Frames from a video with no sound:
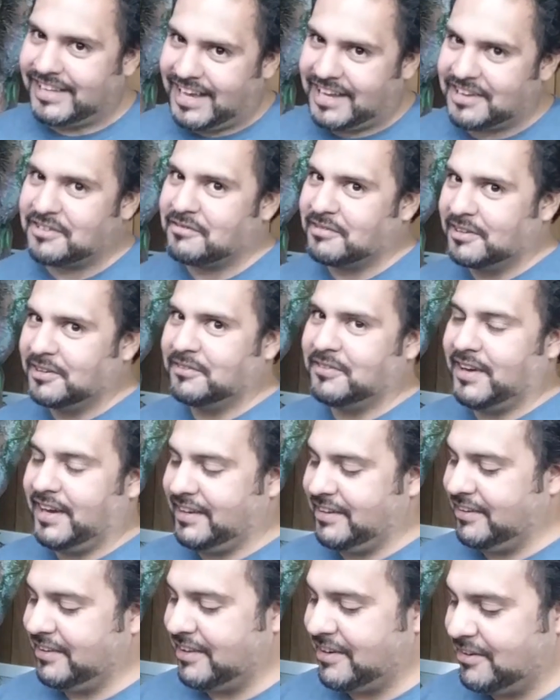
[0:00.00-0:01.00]
Can you really
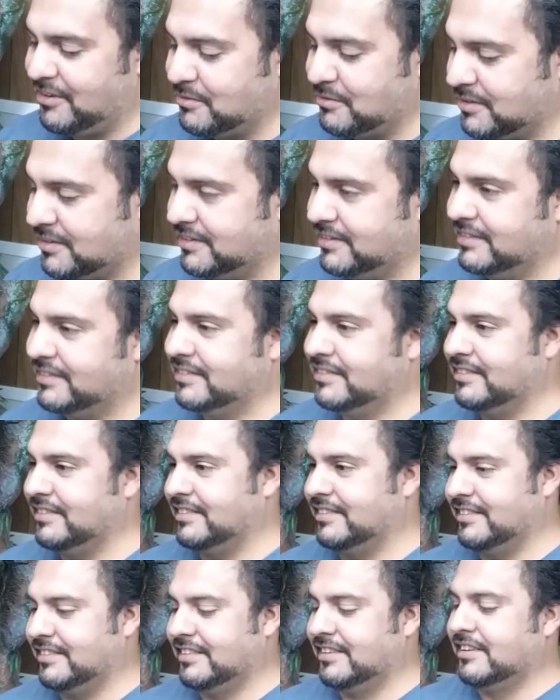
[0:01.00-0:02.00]
fight in all that armor?
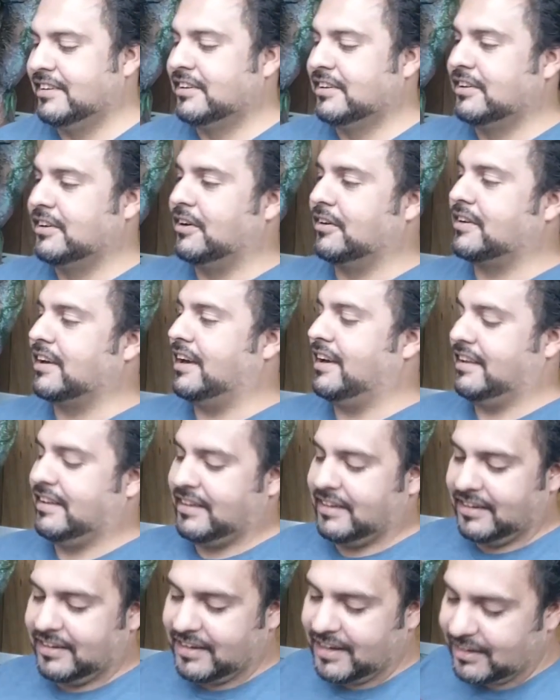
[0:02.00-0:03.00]
Okay,
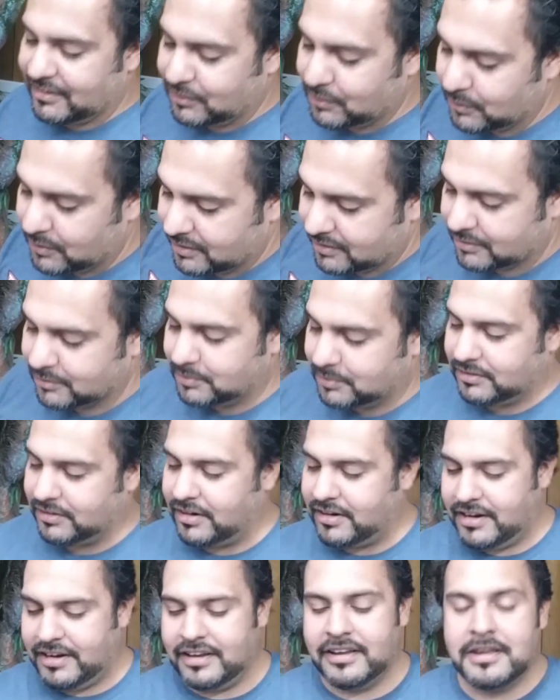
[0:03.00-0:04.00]
next one. Oops,
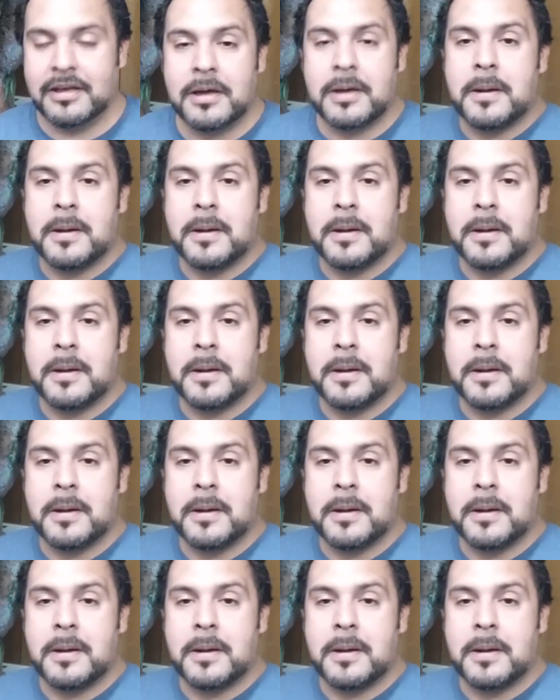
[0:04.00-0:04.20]
sorry.